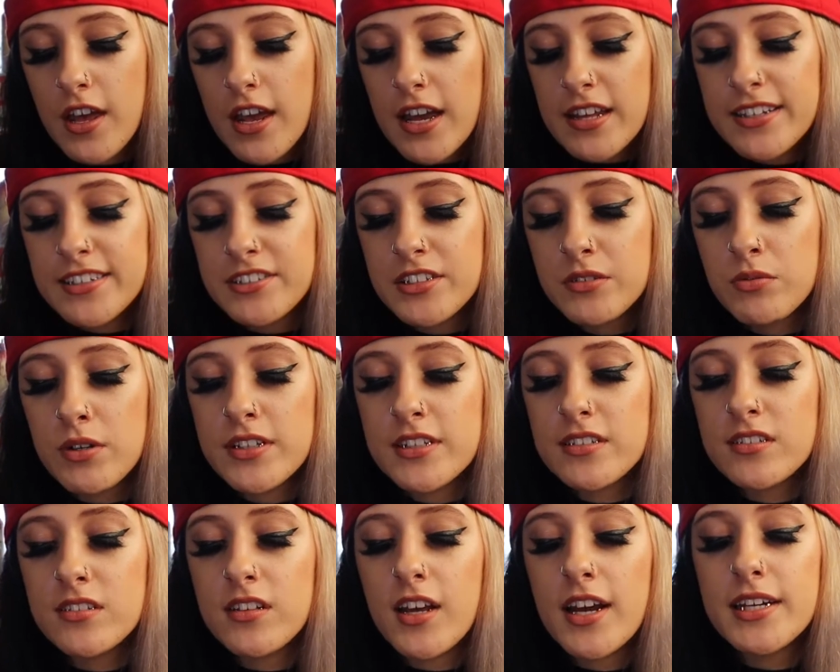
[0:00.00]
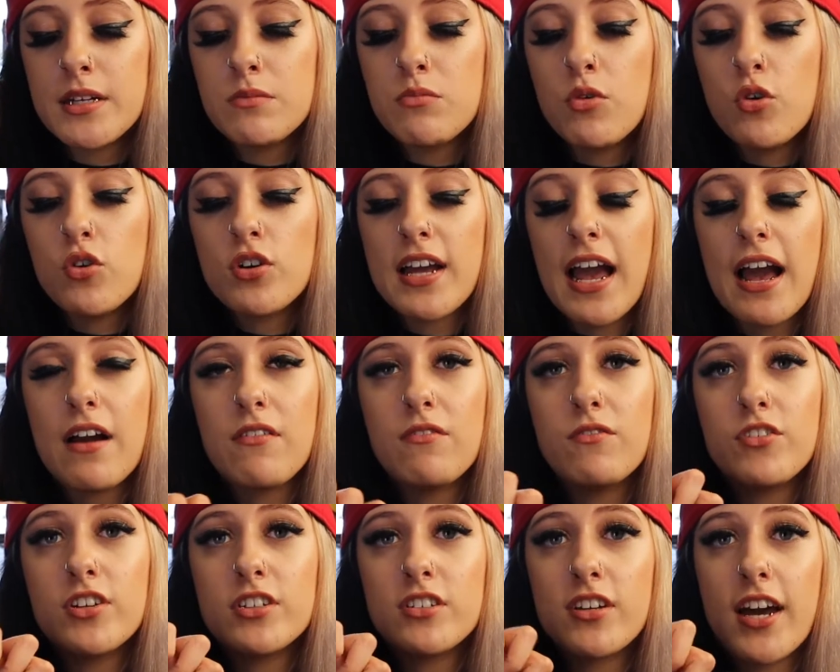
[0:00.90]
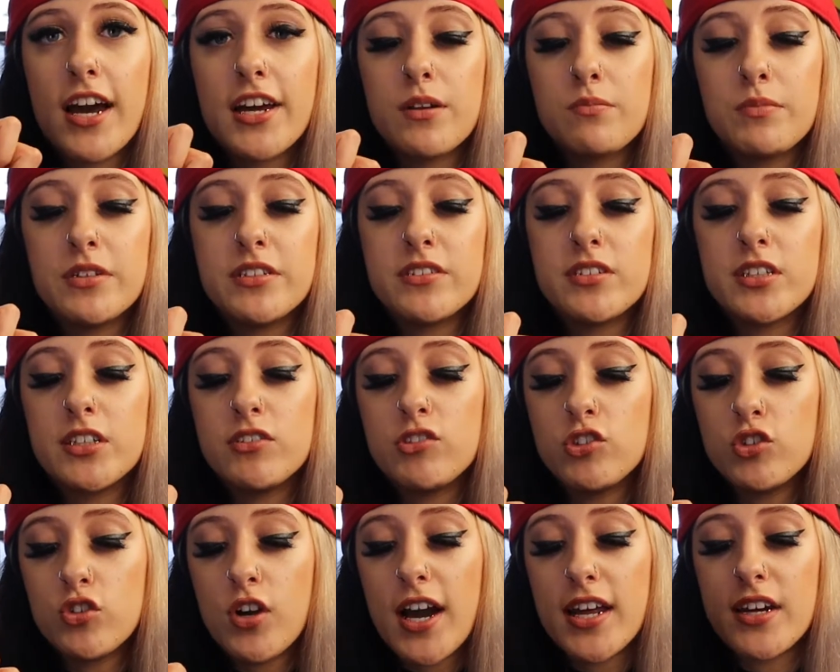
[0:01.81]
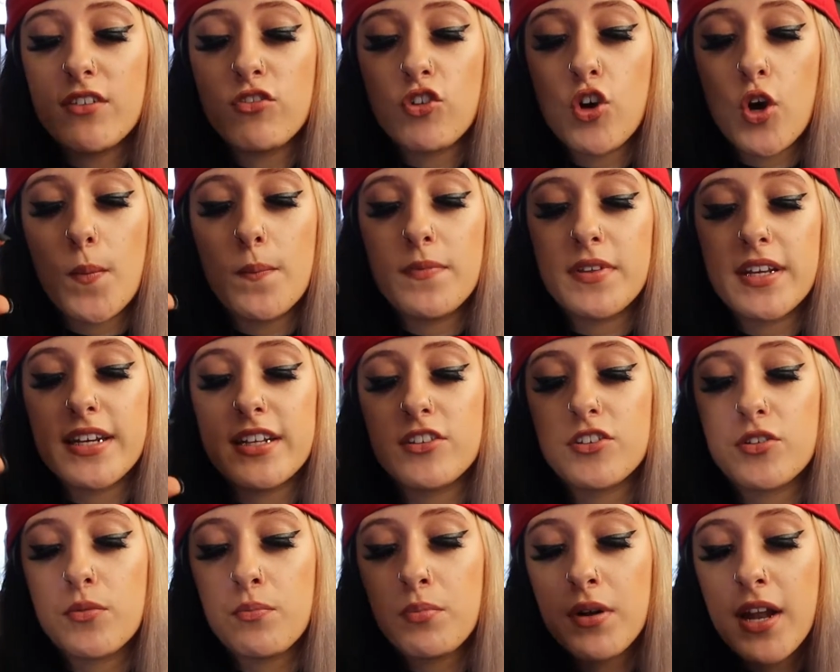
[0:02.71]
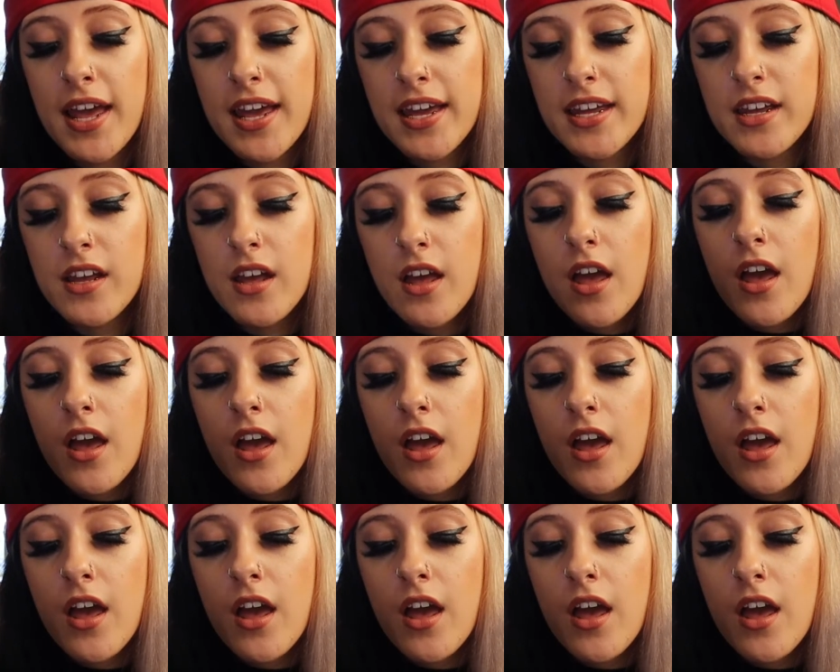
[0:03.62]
This is where the slightly more canvas kind of material kind of comes into play.